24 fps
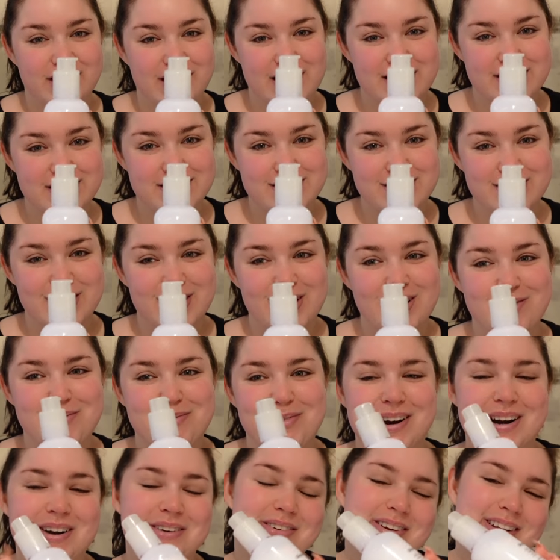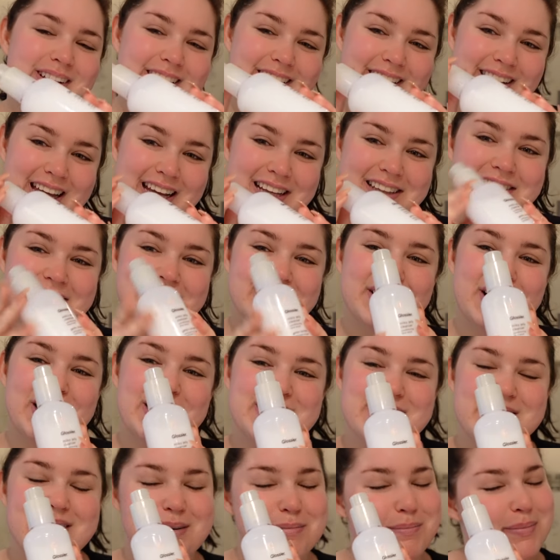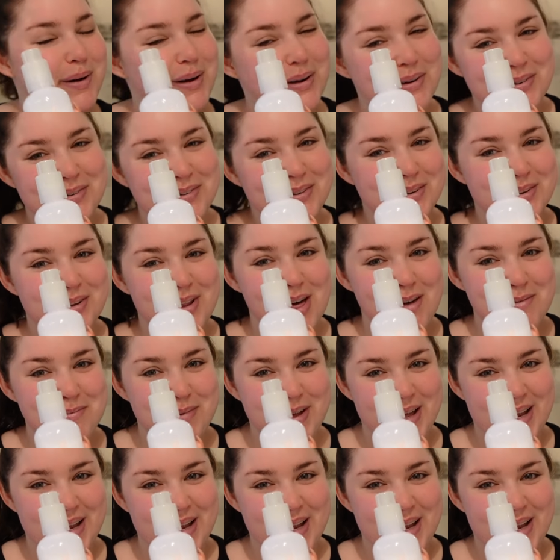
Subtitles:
cleanser, but I really like the Glossier bottle a lot